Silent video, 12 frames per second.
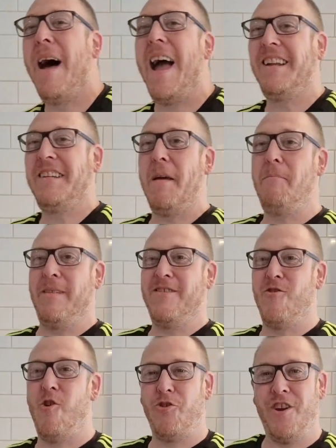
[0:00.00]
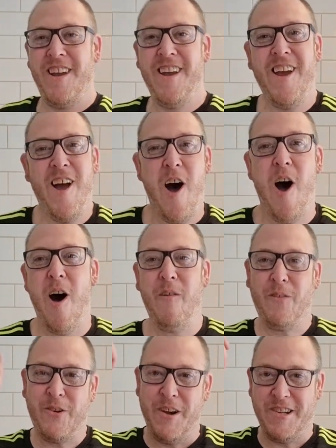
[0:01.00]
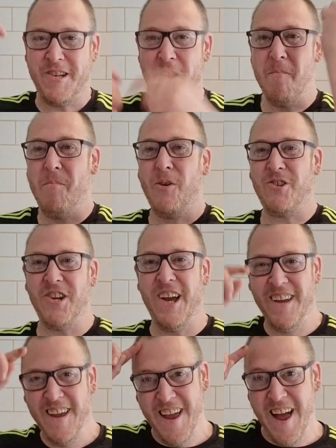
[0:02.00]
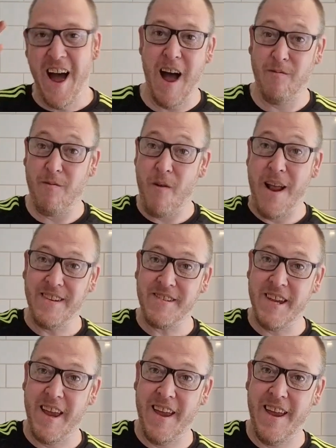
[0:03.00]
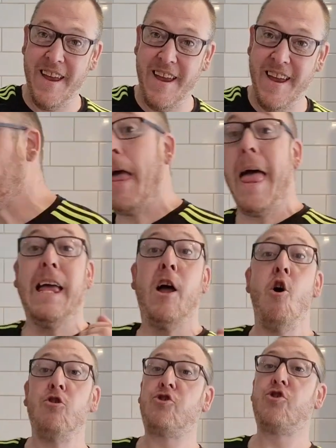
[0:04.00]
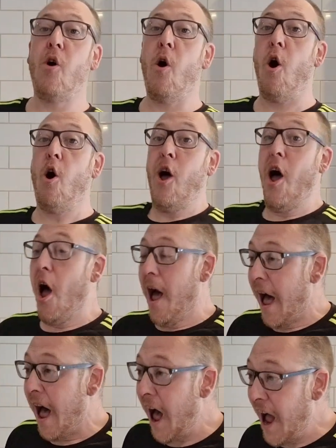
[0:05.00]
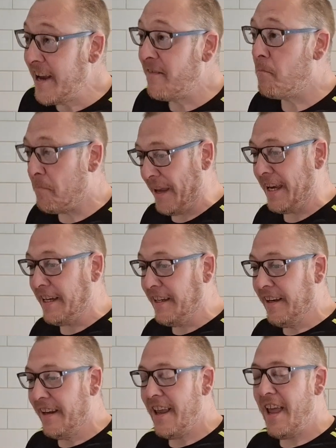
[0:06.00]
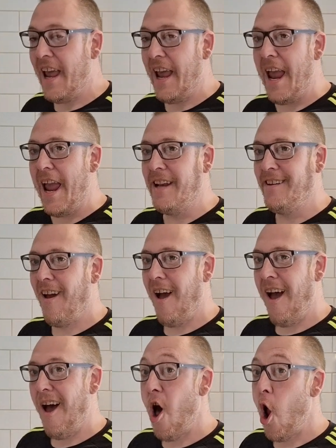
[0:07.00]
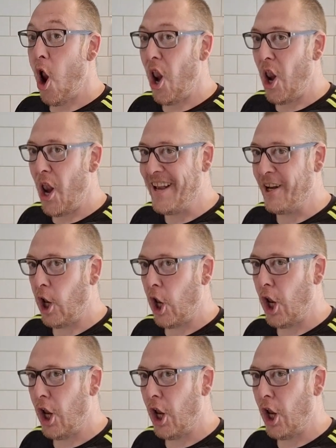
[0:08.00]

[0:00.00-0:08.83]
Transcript: Packed episode of Chris the Butcher and Friends. So, I have been in Lidl.